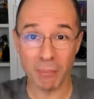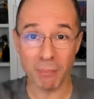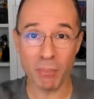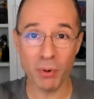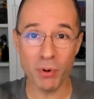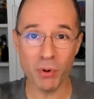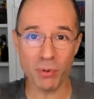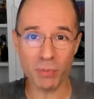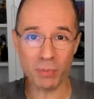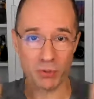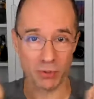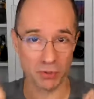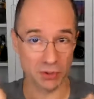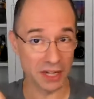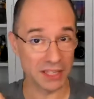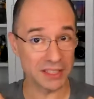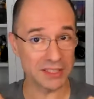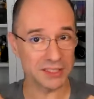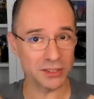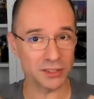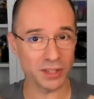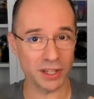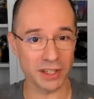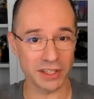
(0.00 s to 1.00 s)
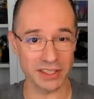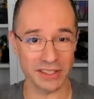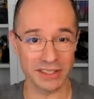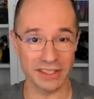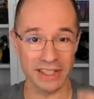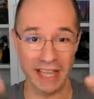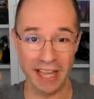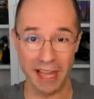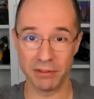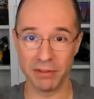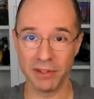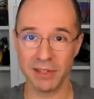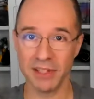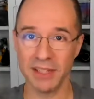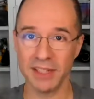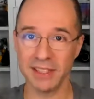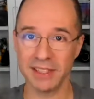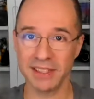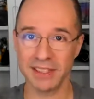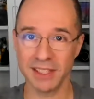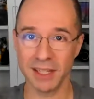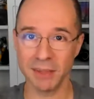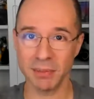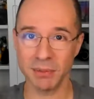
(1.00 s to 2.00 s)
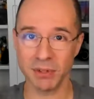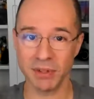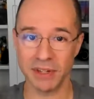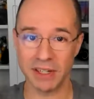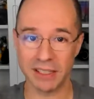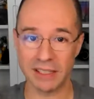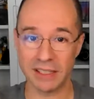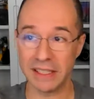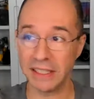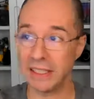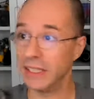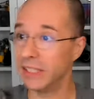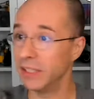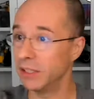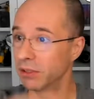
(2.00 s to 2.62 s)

boom, you got started, everything is set up correctly,